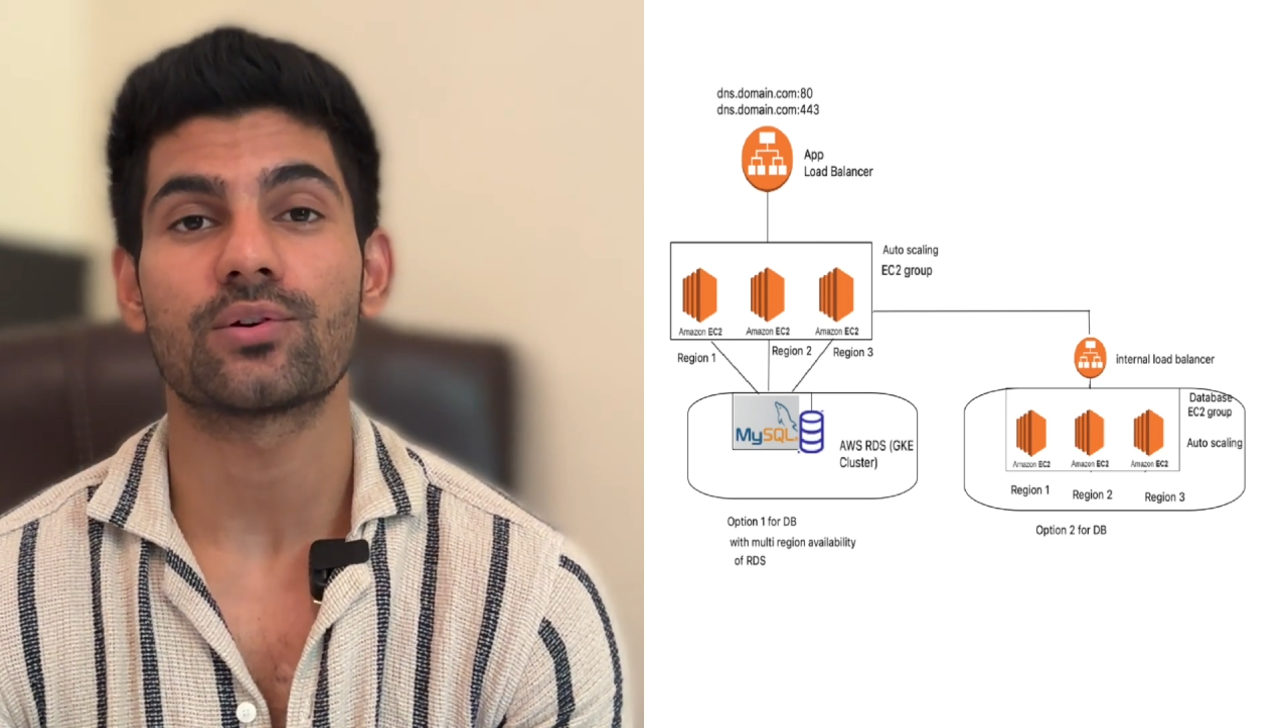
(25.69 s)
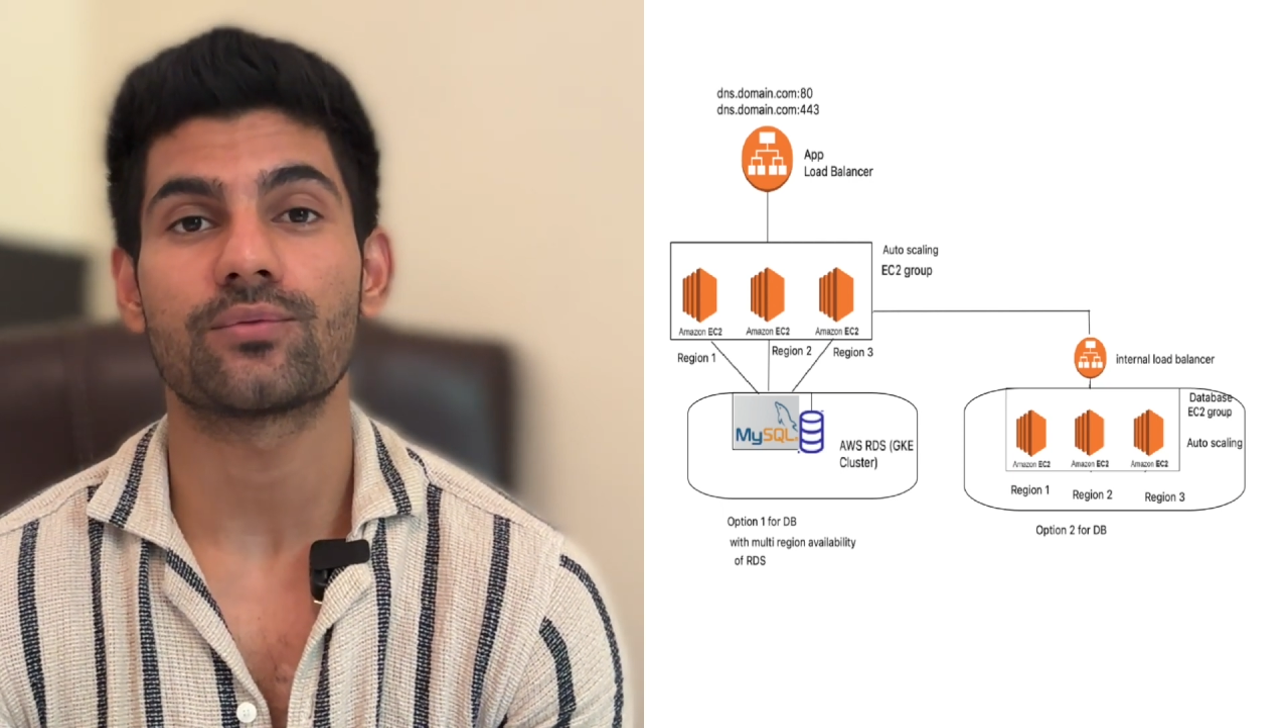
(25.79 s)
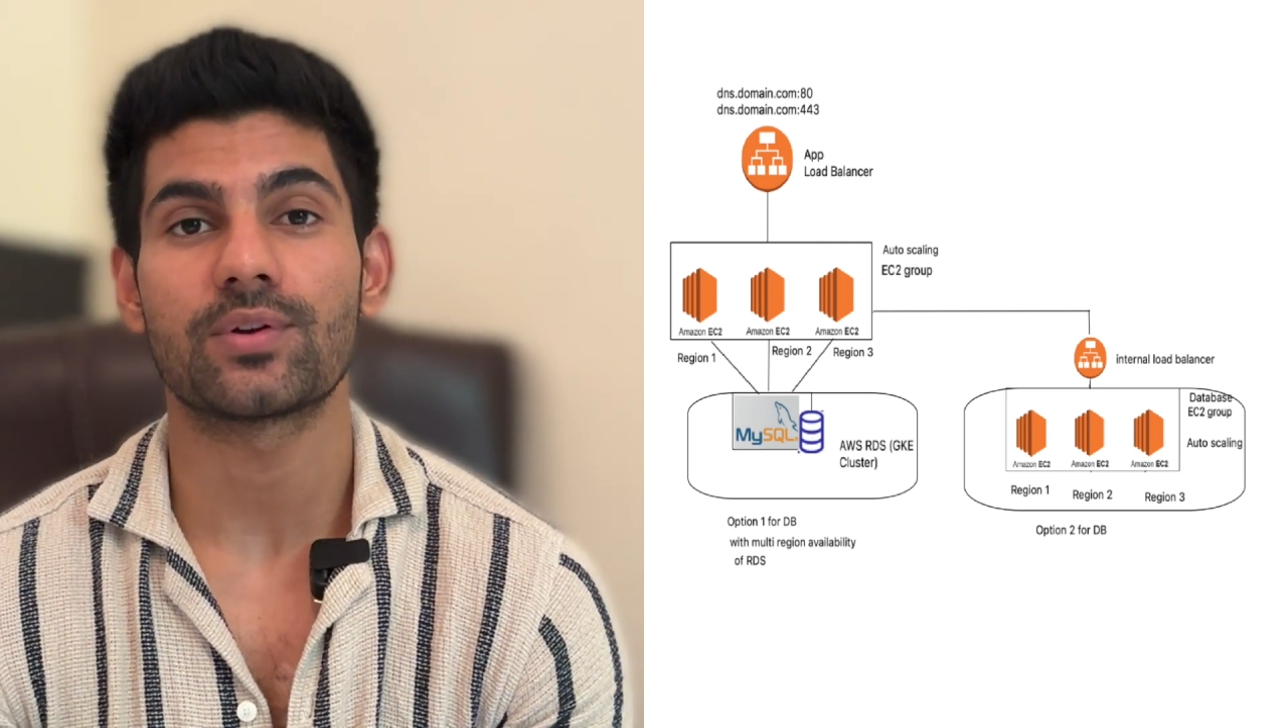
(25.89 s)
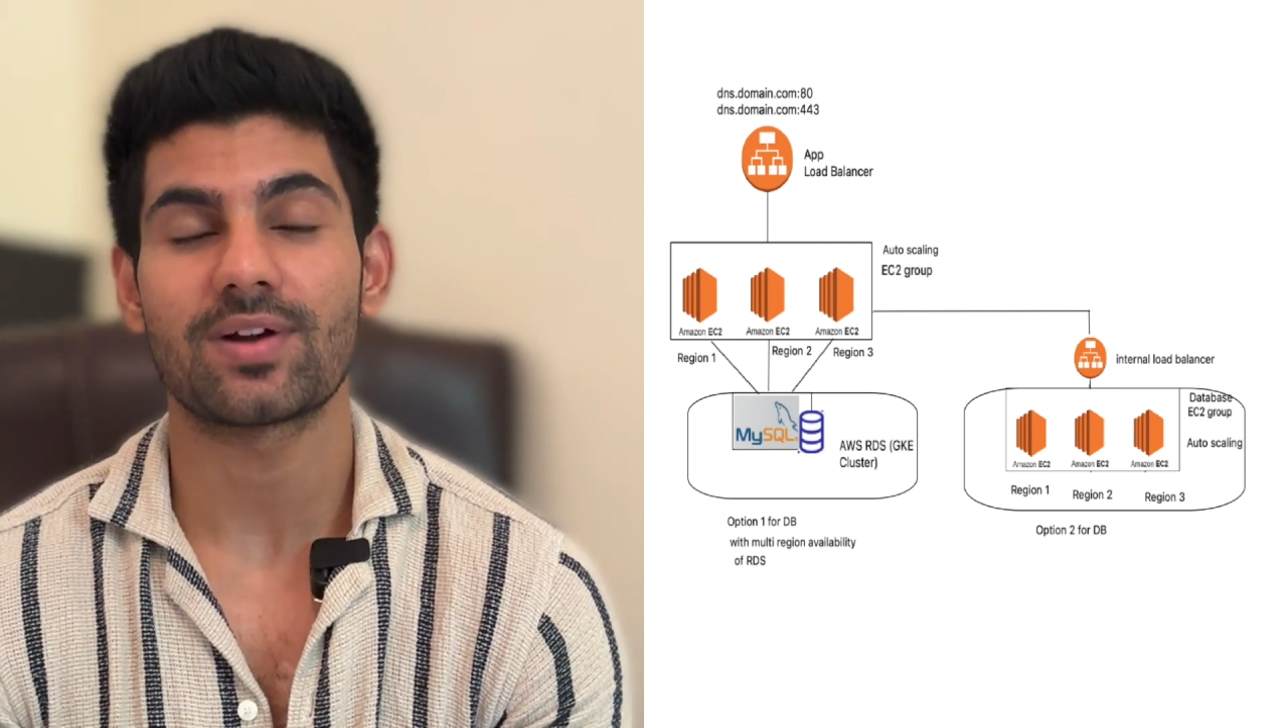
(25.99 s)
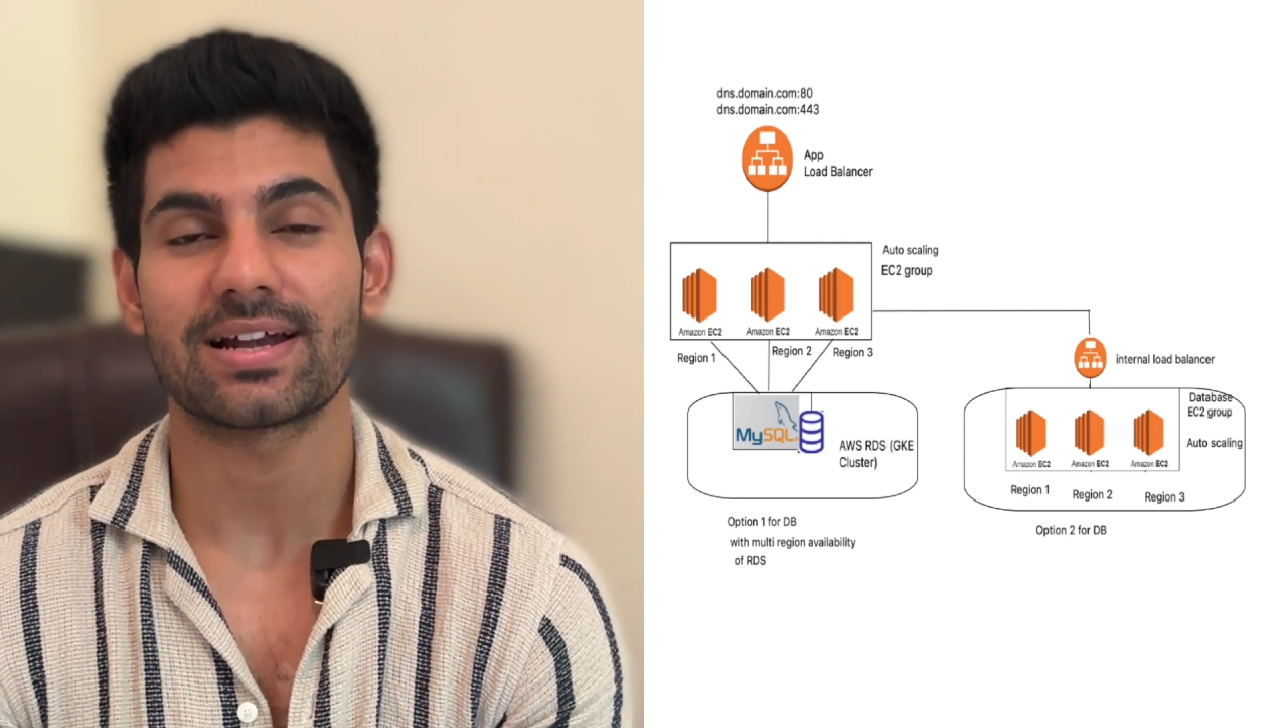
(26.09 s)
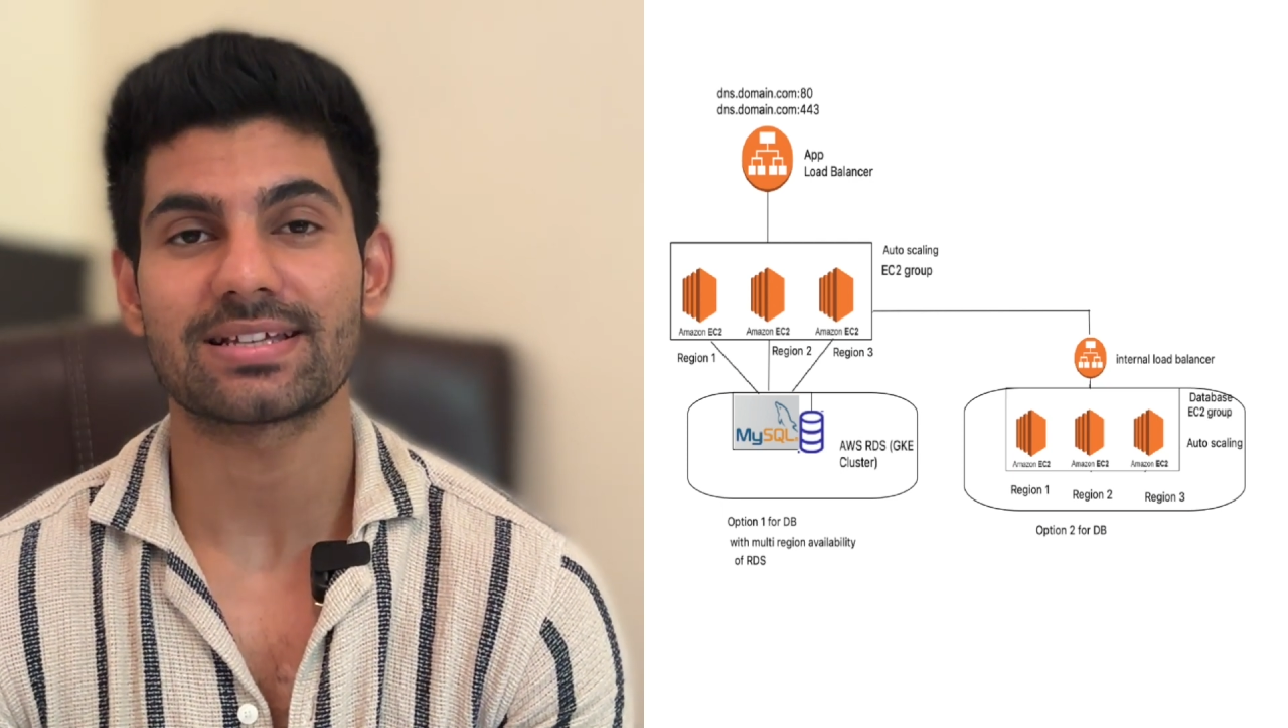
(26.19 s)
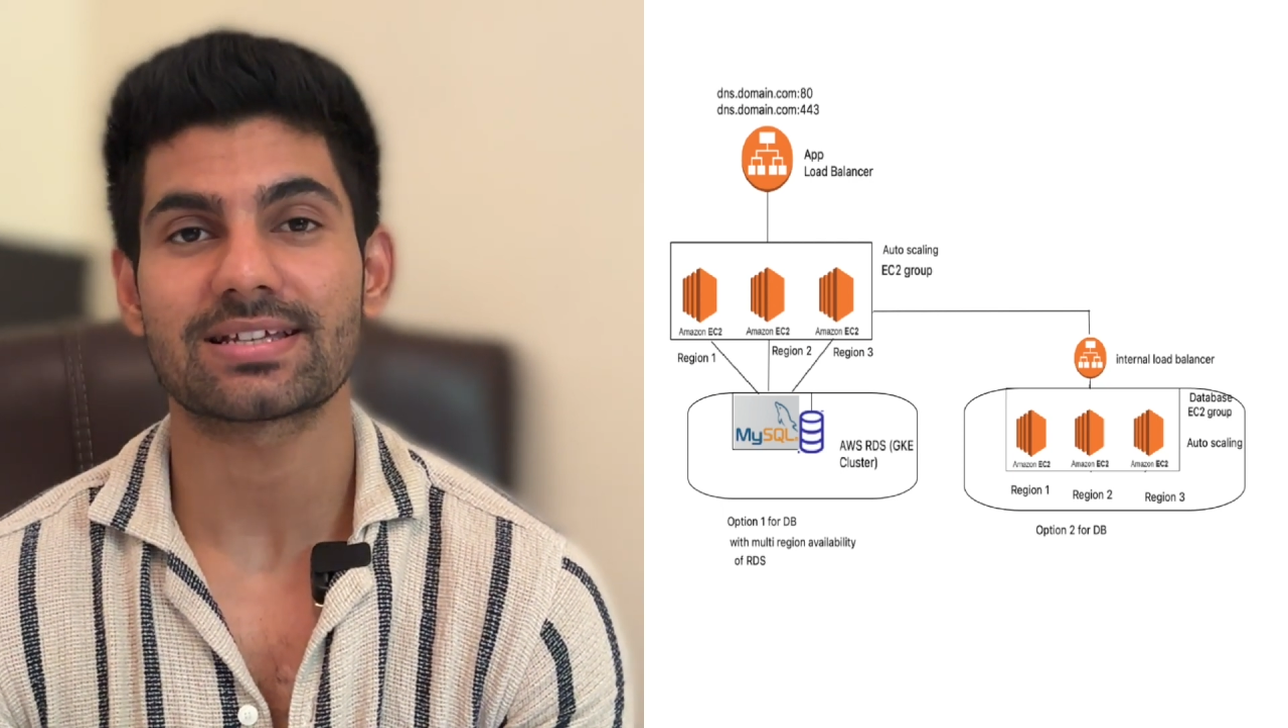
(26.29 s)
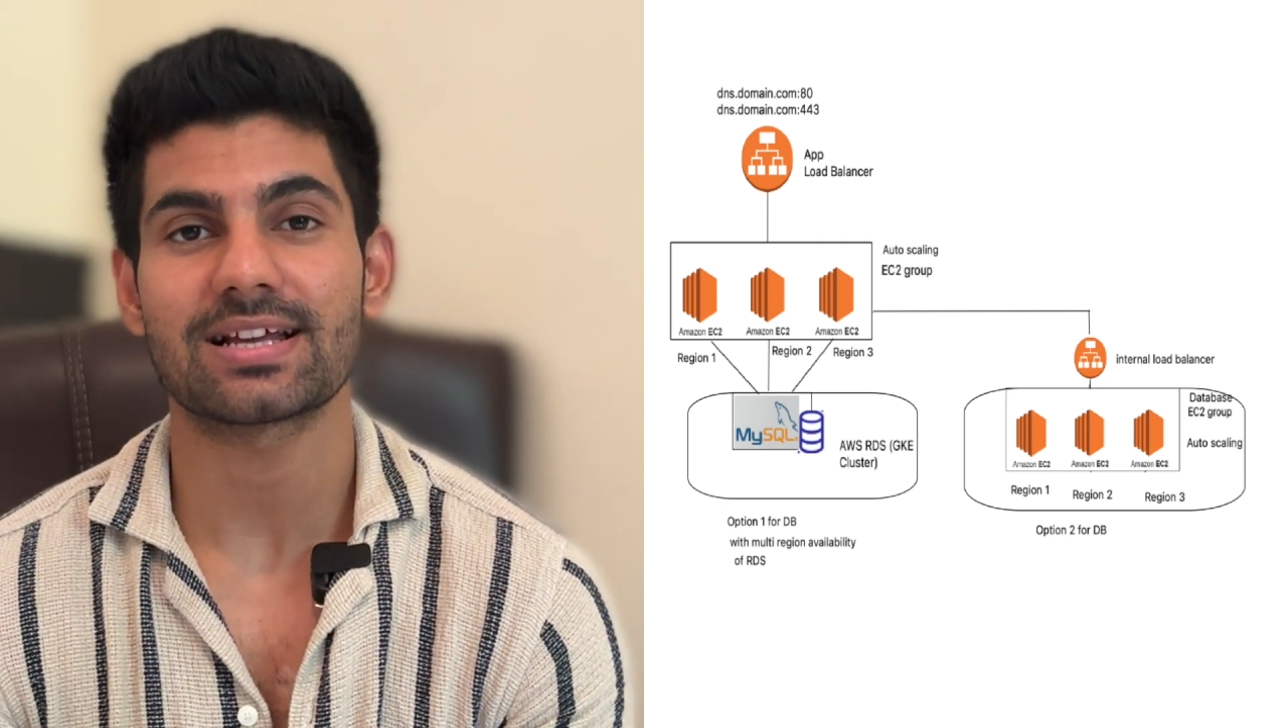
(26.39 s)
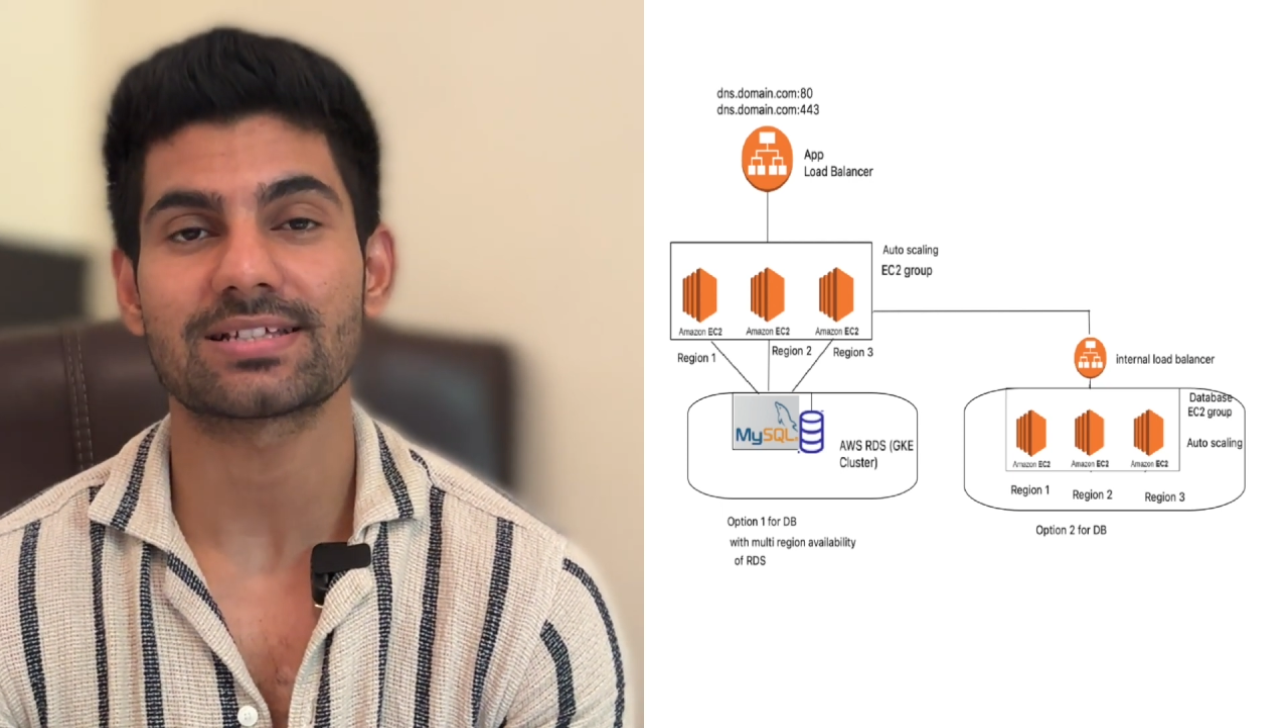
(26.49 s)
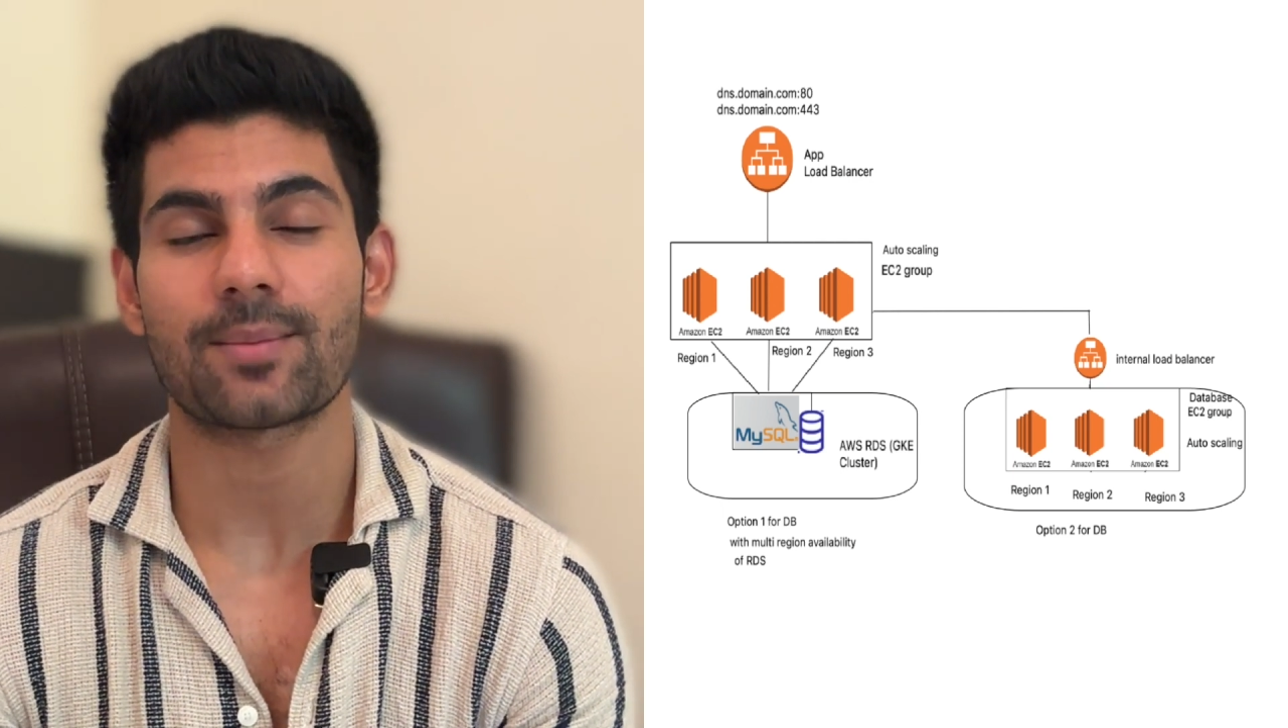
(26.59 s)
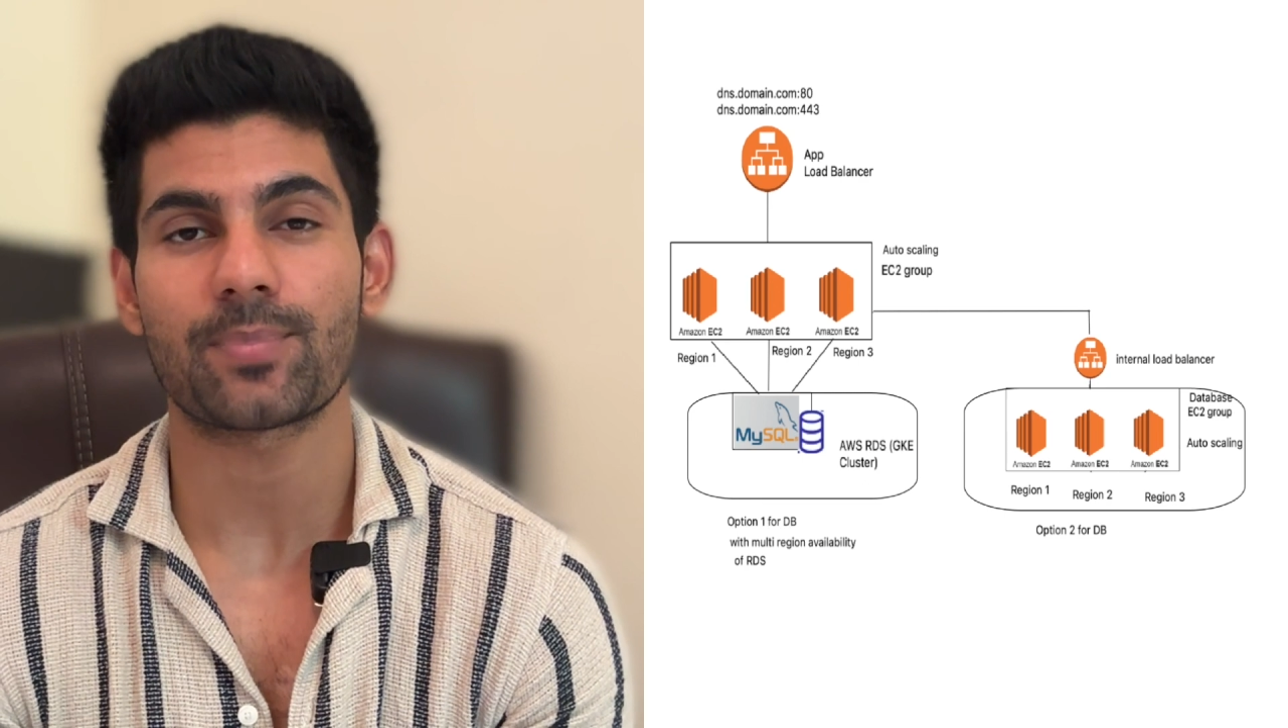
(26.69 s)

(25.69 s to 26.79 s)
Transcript: we will discuss the